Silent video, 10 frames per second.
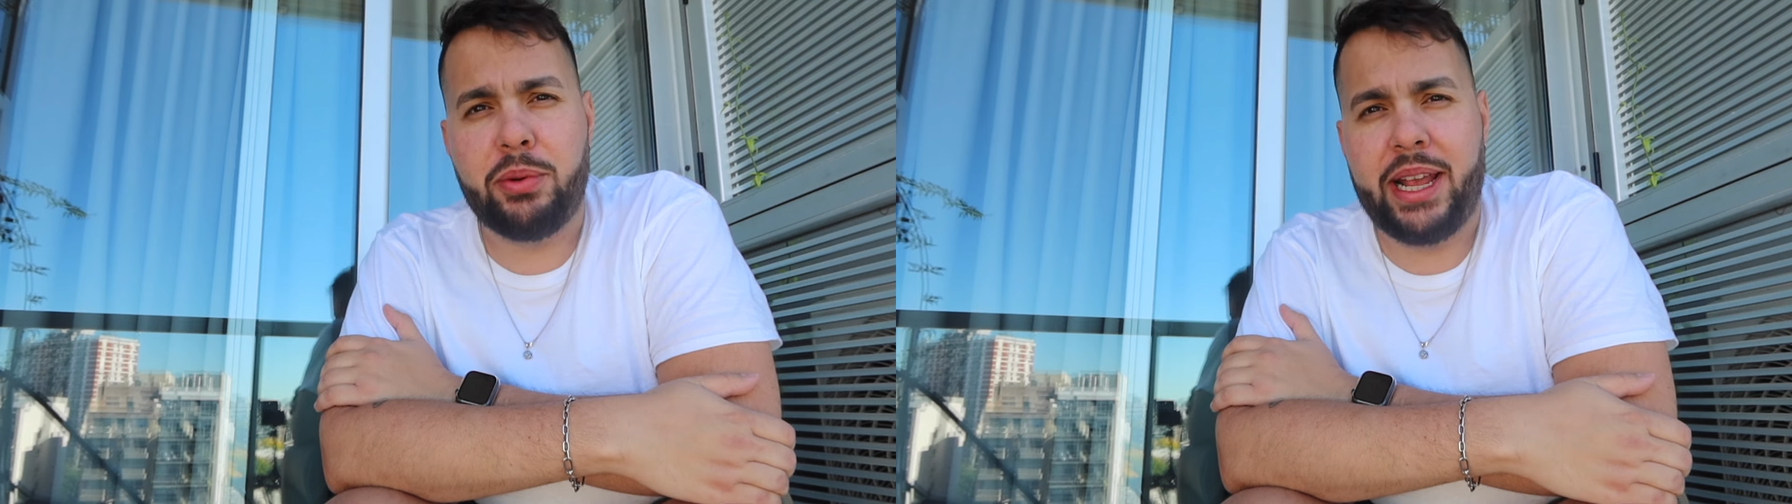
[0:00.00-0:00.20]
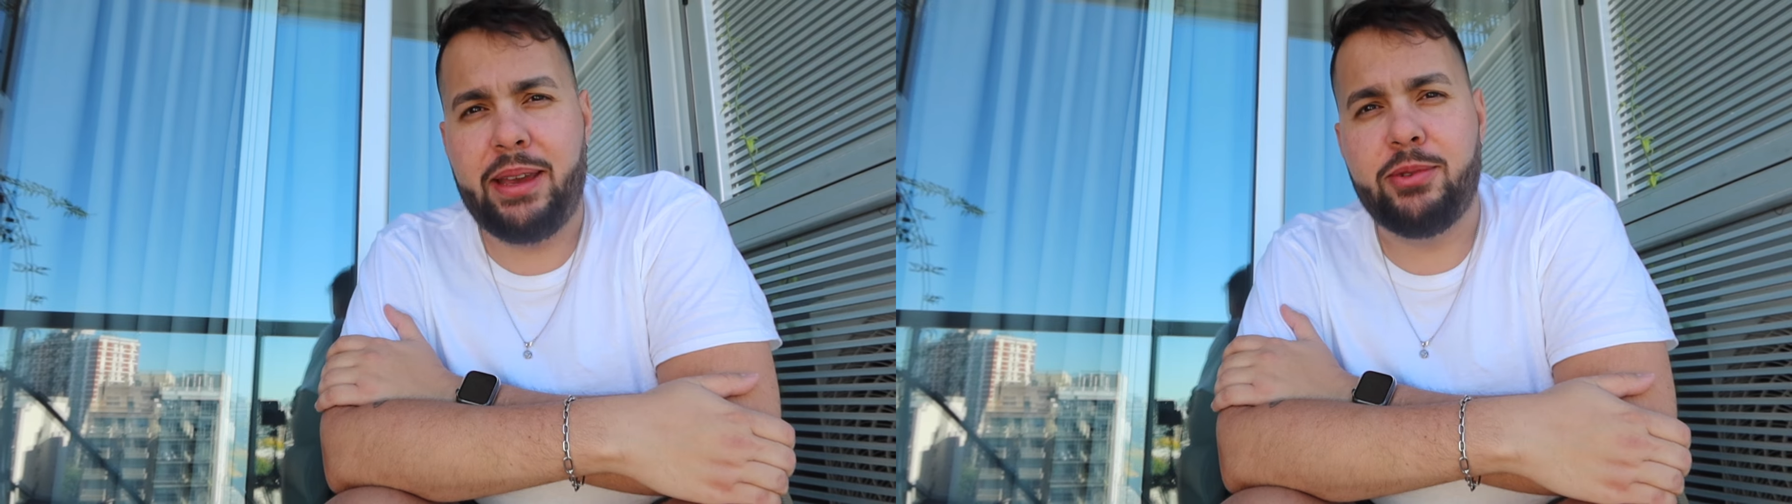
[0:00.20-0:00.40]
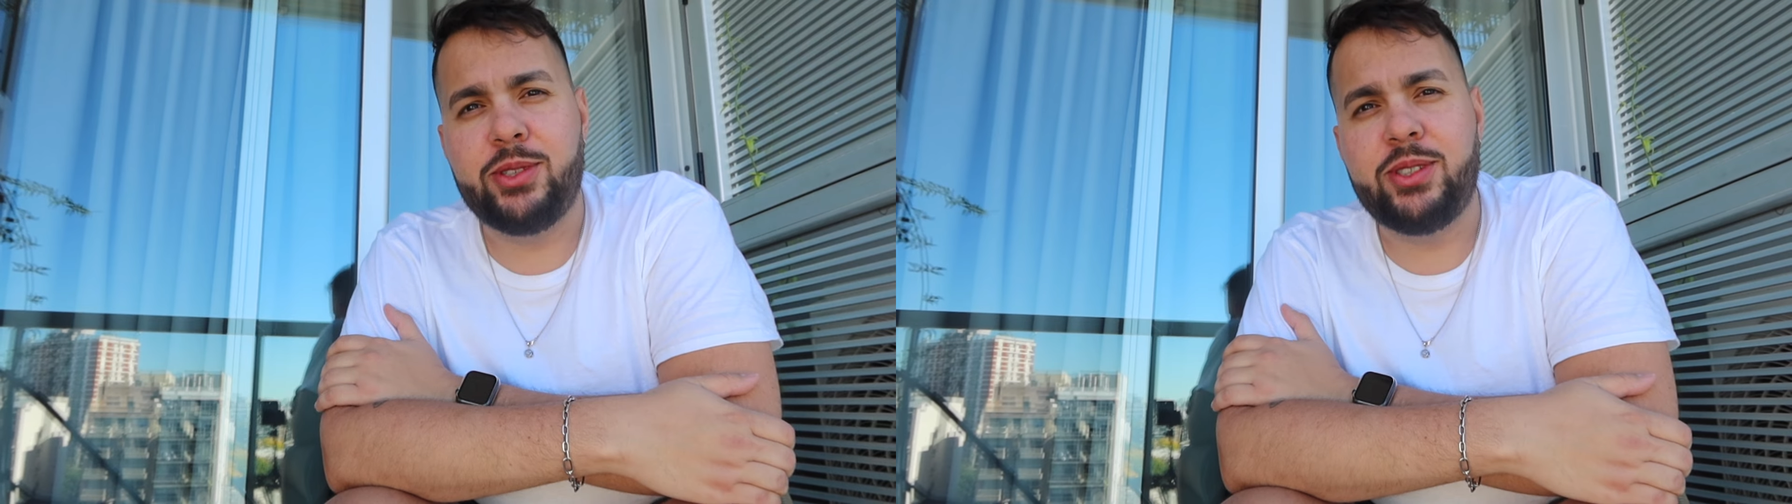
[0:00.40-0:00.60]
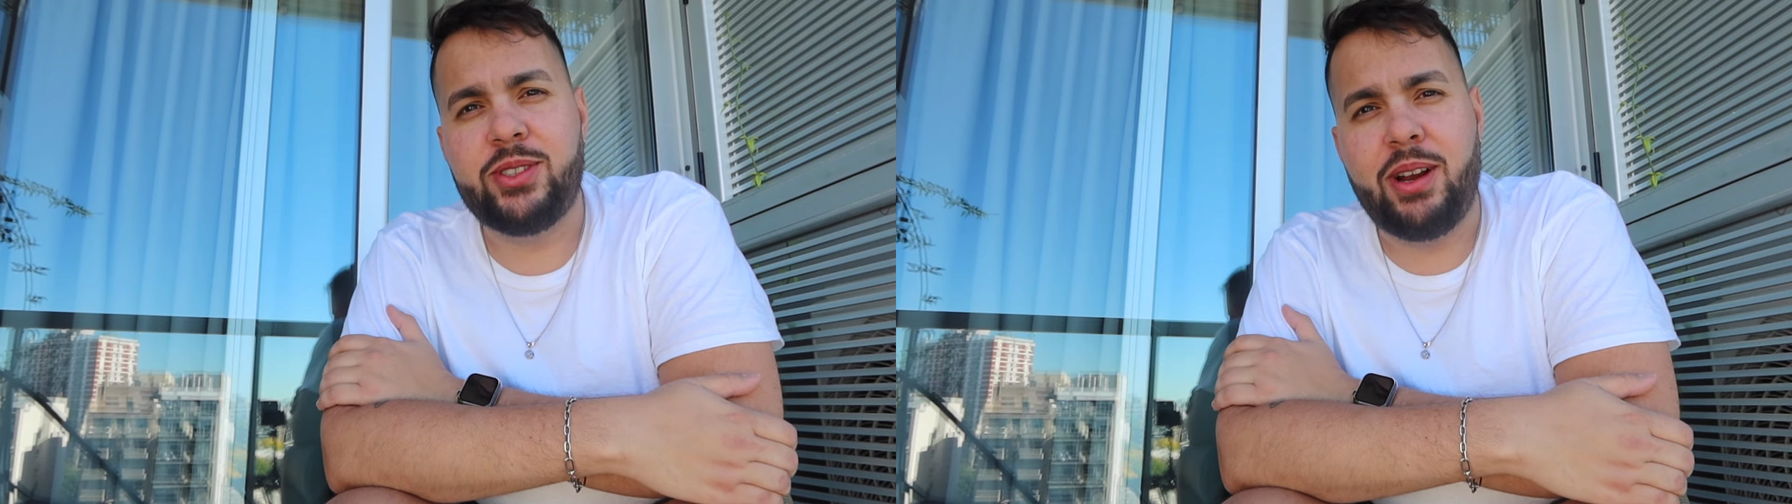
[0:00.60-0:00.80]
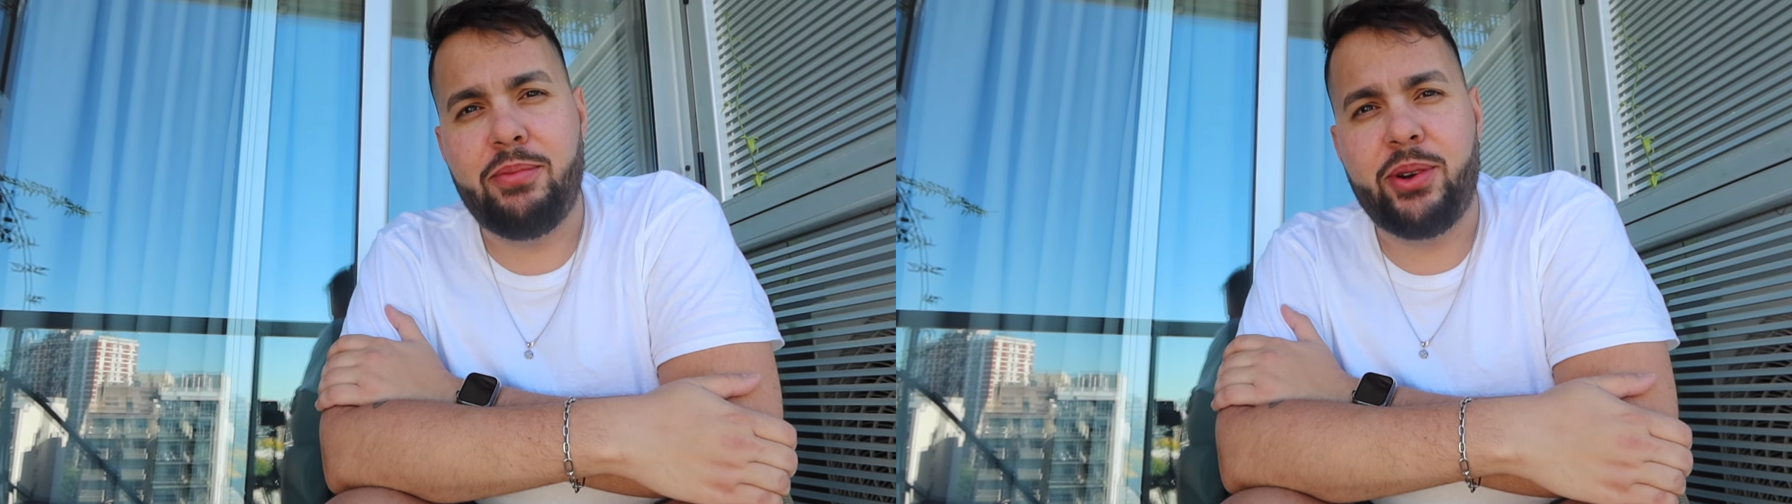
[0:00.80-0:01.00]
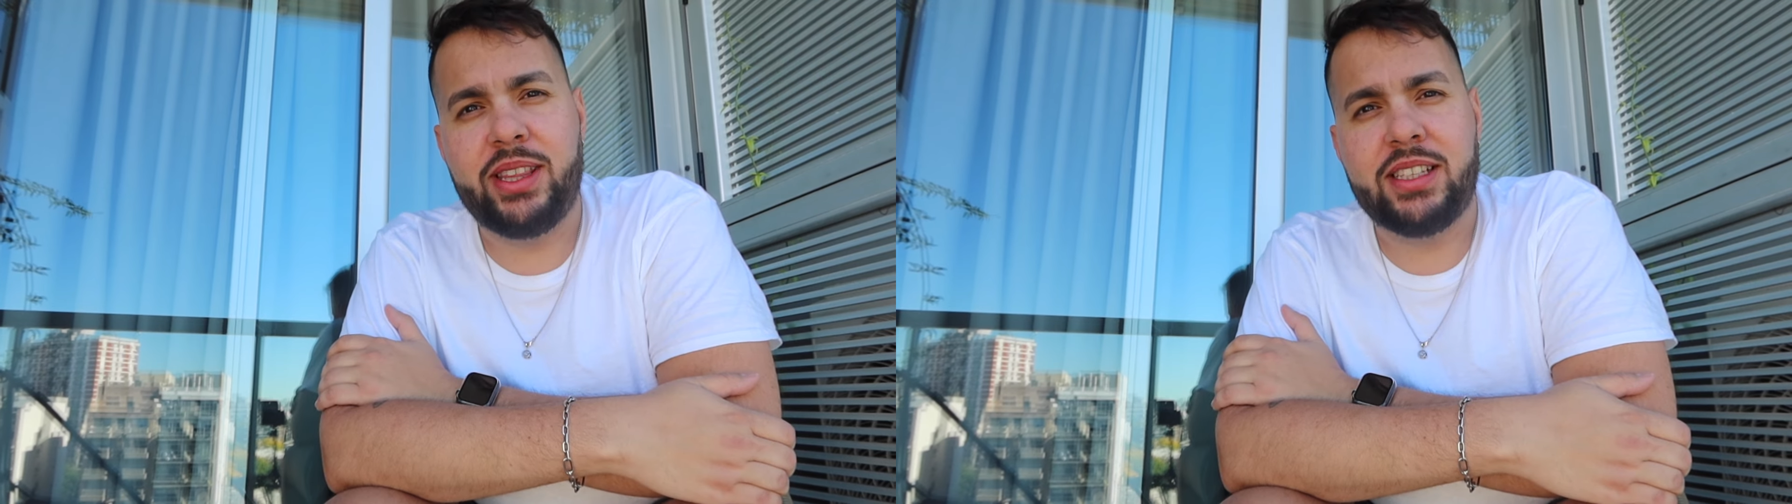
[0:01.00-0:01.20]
were able to start boarding